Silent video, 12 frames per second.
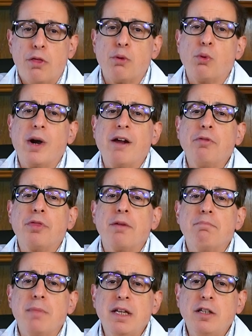Throughout the
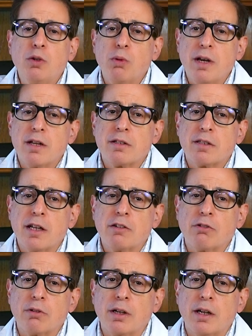mid-20th
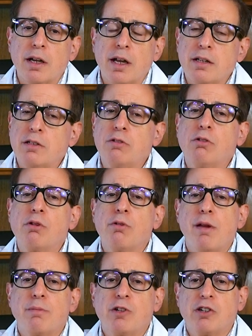century, as
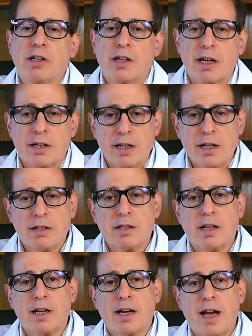neuroimaging
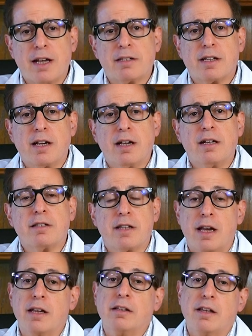techniques like CAT scans
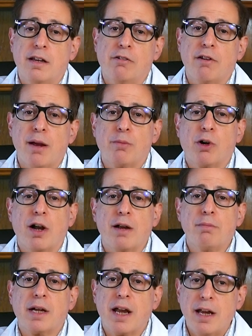and later
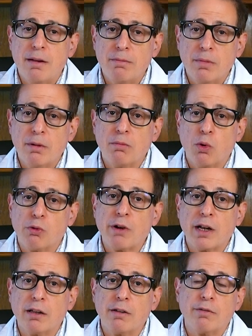MRI became more
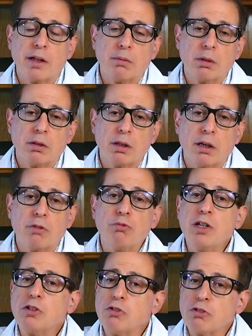readily available,
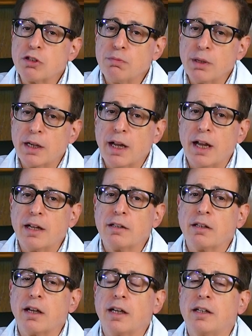research
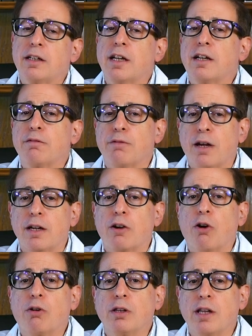began to identify
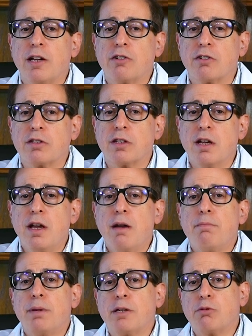correlations
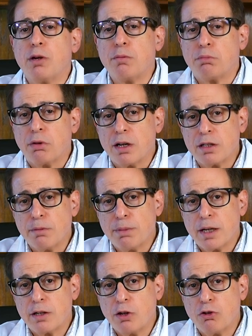between
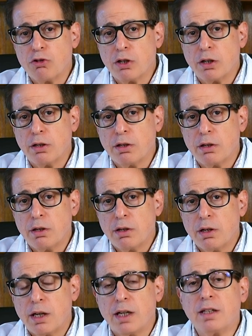prosopagnosia
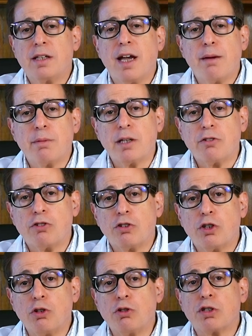and
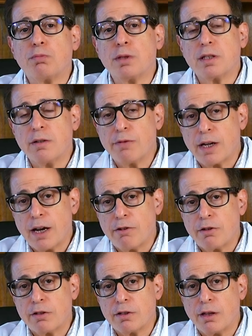damage to specific
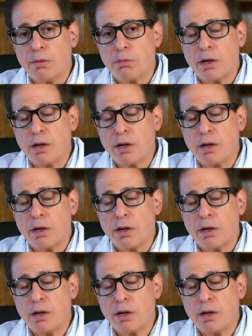areas of the